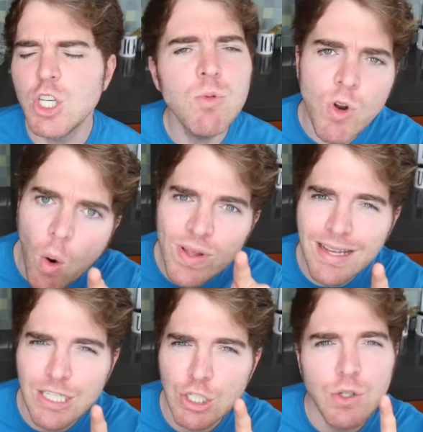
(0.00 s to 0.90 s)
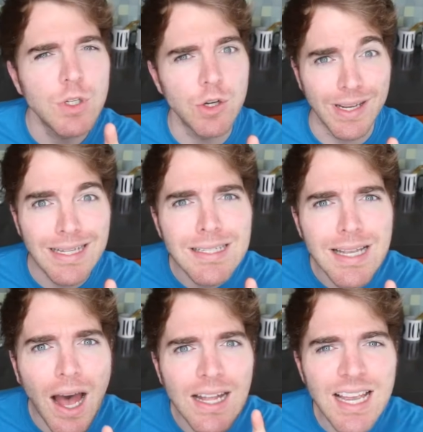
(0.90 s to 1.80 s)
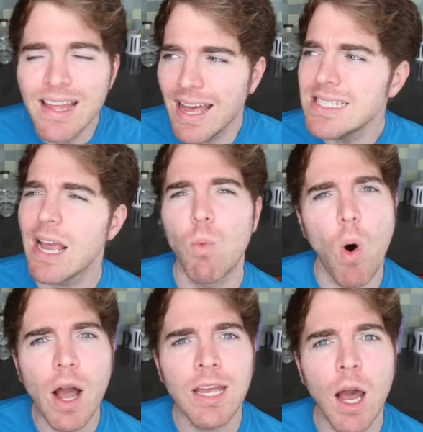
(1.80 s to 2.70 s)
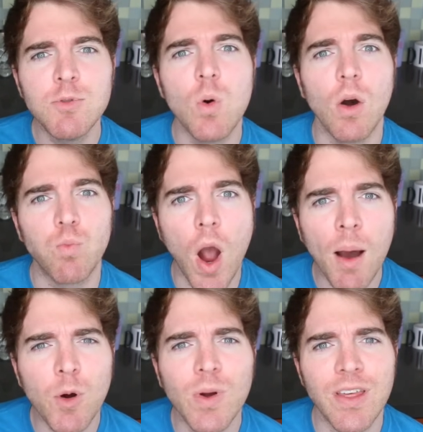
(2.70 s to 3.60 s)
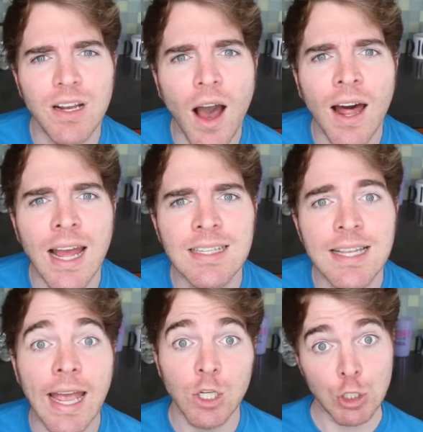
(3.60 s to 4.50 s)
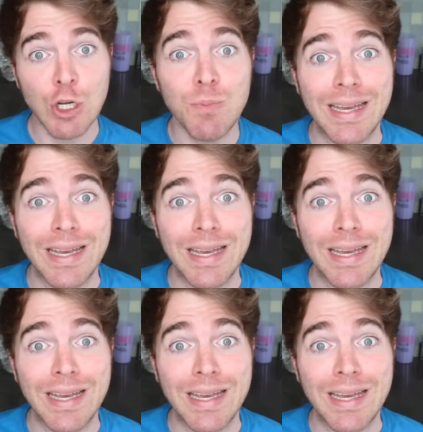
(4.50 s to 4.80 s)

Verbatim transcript: You know what that's gonna do to your insides. That is like walking up to a robber with a gun and saying, shoot